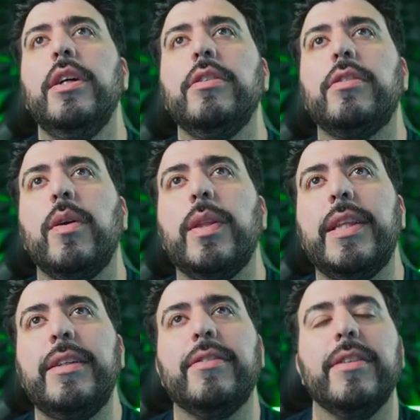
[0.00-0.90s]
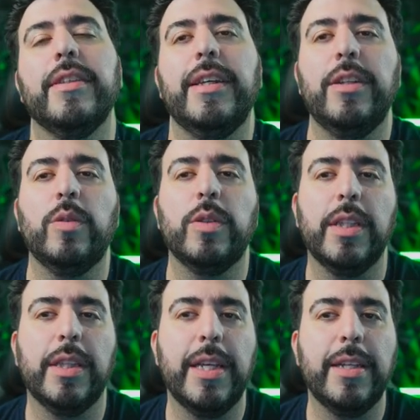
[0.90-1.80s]
so these are the
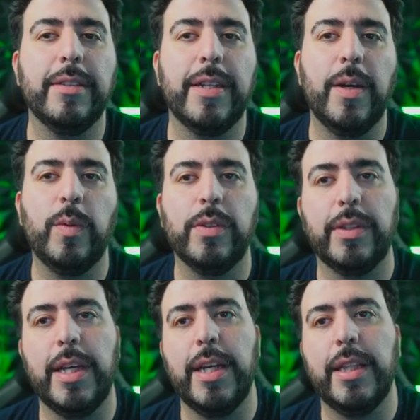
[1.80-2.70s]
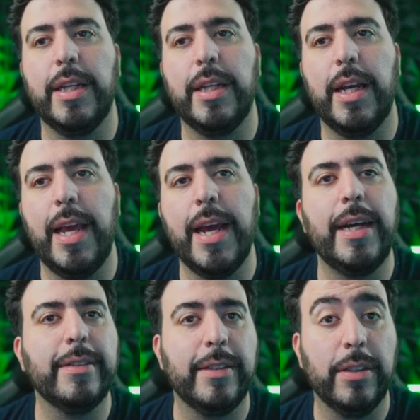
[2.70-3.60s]
interesting things that i will say that
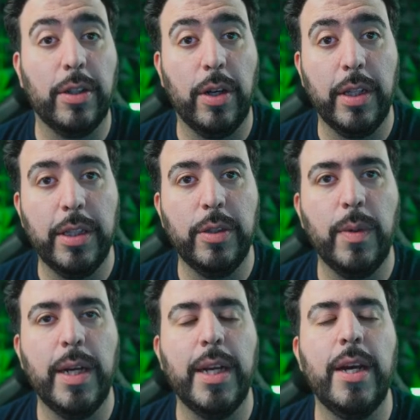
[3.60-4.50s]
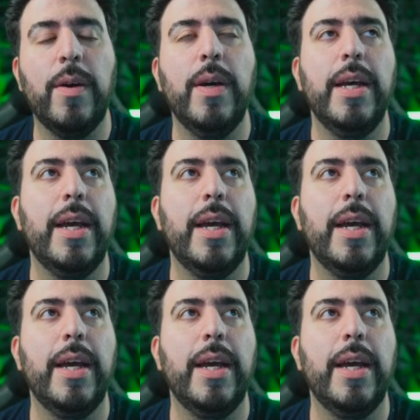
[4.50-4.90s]
ais can currently do right now